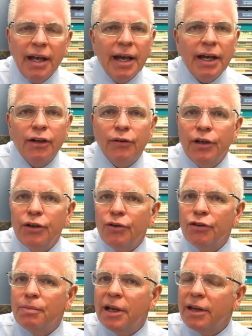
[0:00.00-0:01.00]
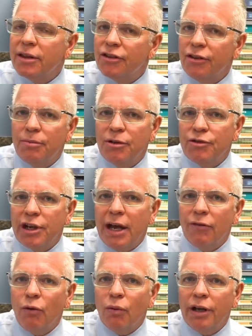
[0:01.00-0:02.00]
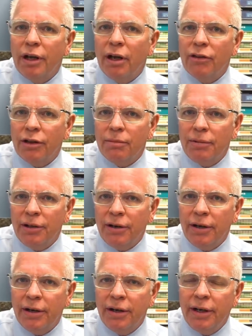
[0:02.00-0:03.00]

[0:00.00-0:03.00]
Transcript: and can reduce many of the symptoms you have while working on the computer.